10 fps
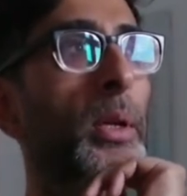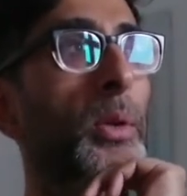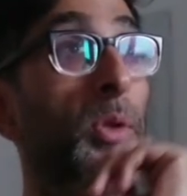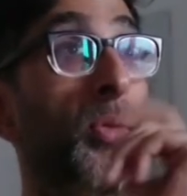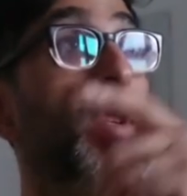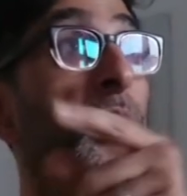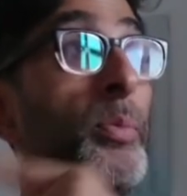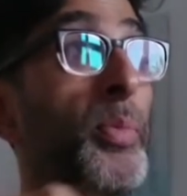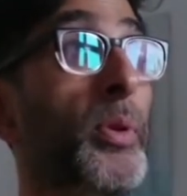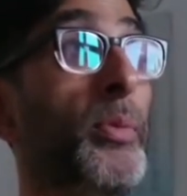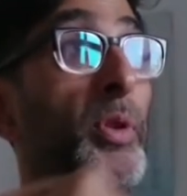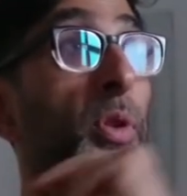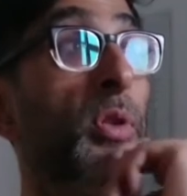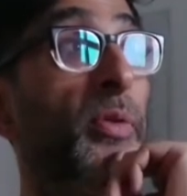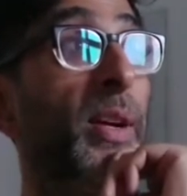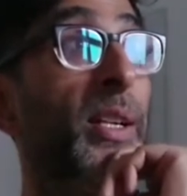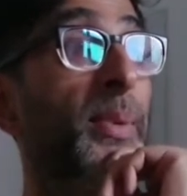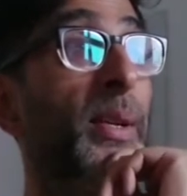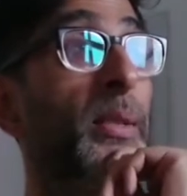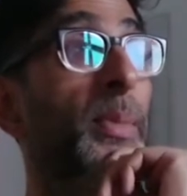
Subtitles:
who's the original producer of Bags, Mags and